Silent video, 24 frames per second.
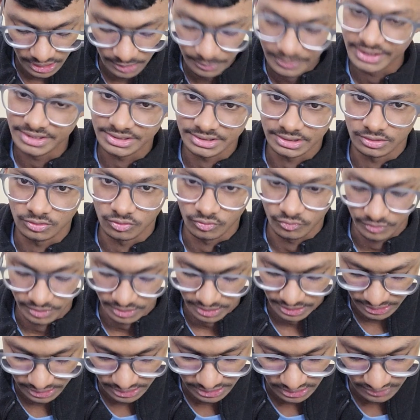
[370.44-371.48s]
are mentioning over
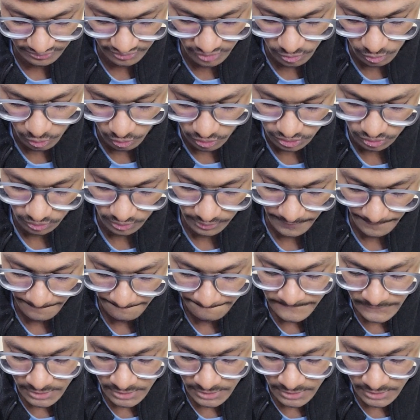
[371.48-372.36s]
here, and these are few books. Okay,